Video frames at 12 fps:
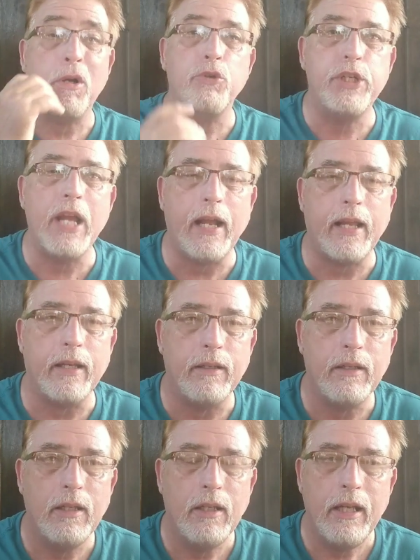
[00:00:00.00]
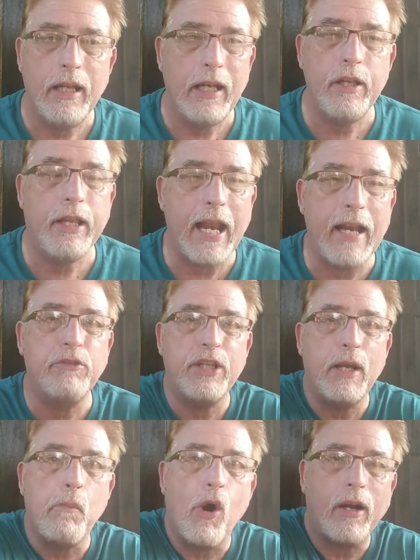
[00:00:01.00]
I'm going to go check it. You can't
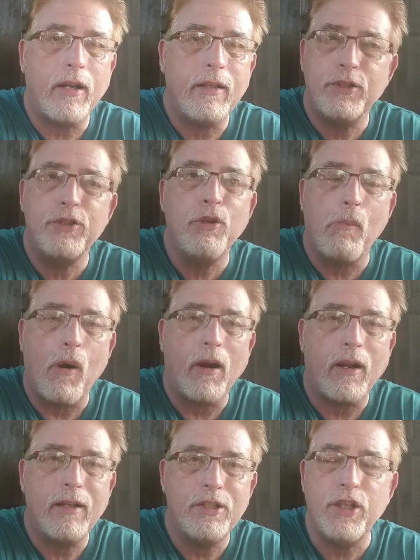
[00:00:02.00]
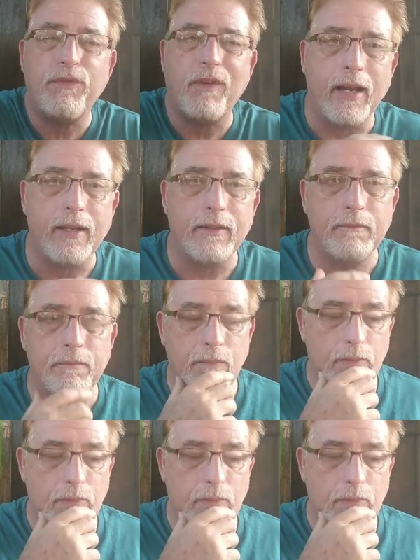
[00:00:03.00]
even see a mark. There's no mark. She's fine.